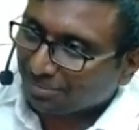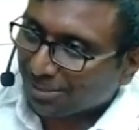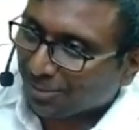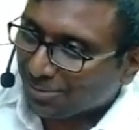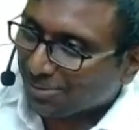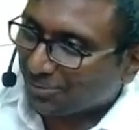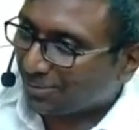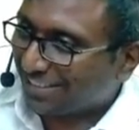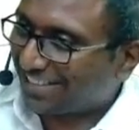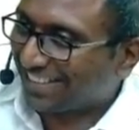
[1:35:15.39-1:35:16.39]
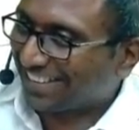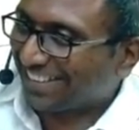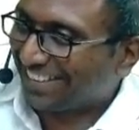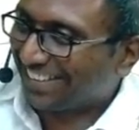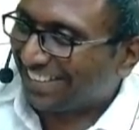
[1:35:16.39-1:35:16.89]
Because I was different.
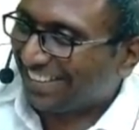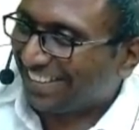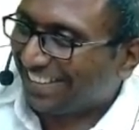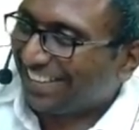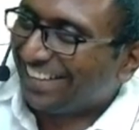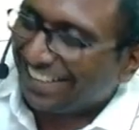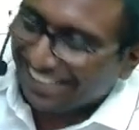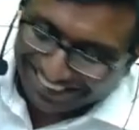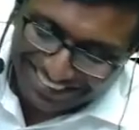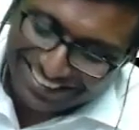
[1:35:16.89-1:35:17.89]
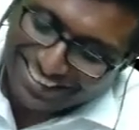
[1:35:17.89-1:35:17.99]
Right.